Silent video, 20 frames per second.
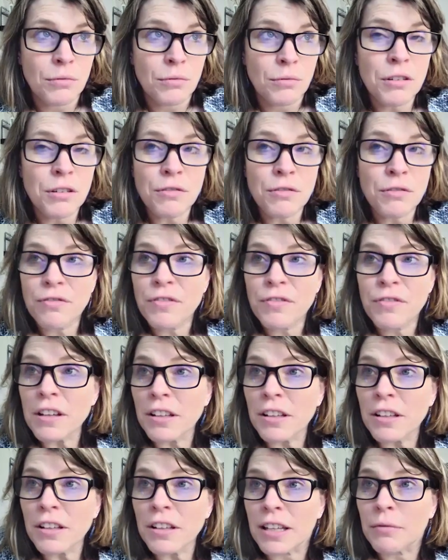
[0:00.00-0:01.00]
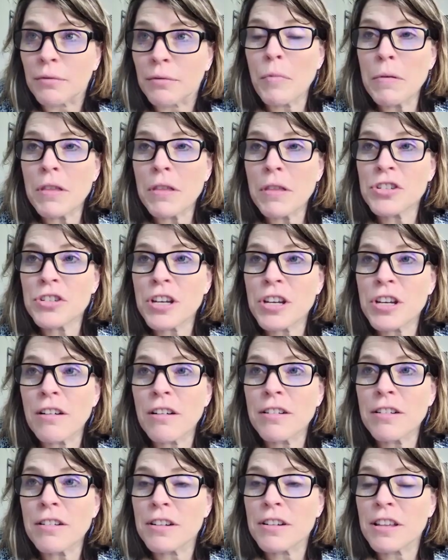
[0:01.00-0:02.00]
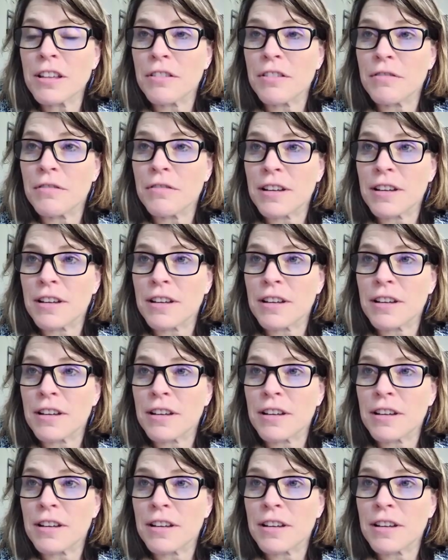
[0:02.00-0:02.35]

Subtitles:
What are you feeling? Maybe the chair underneath you.